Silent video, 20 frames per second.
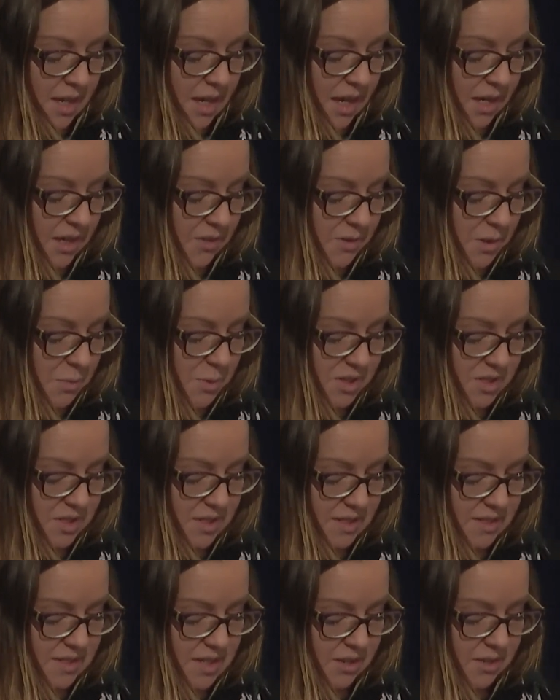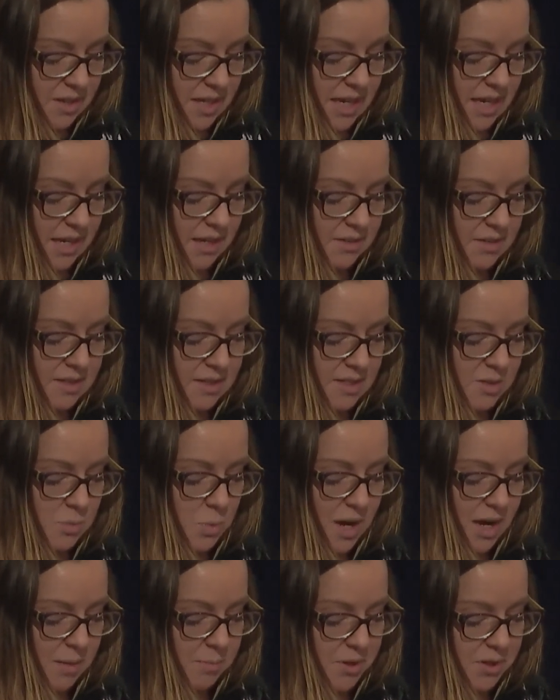And if you watch this cell here in this
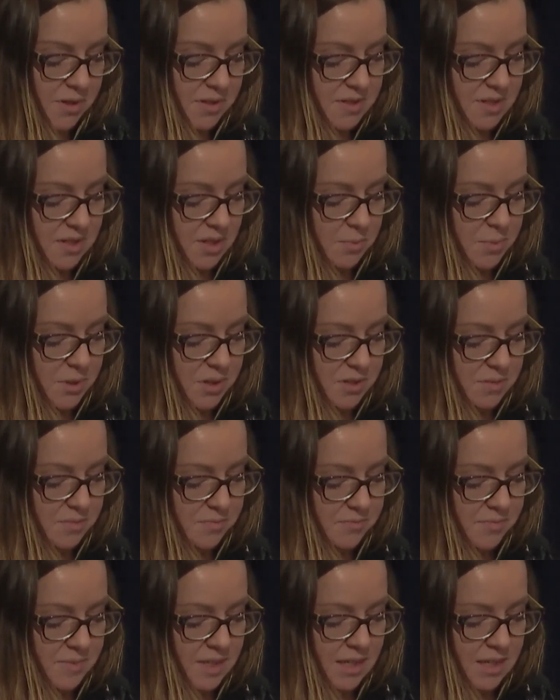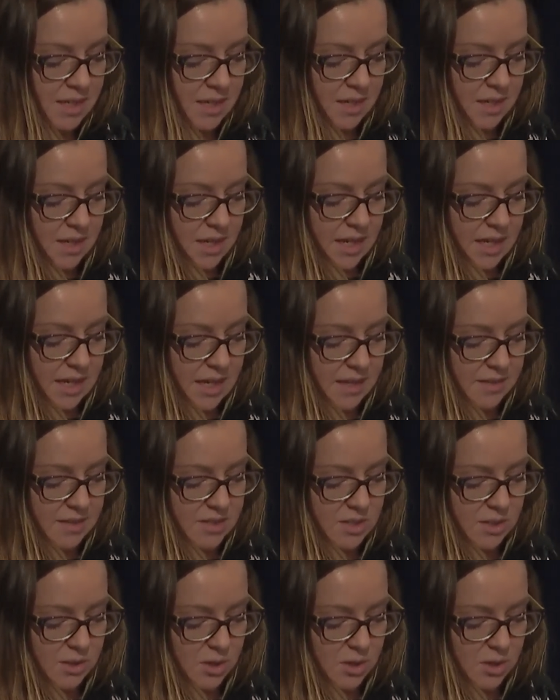white box at the bottom, again, this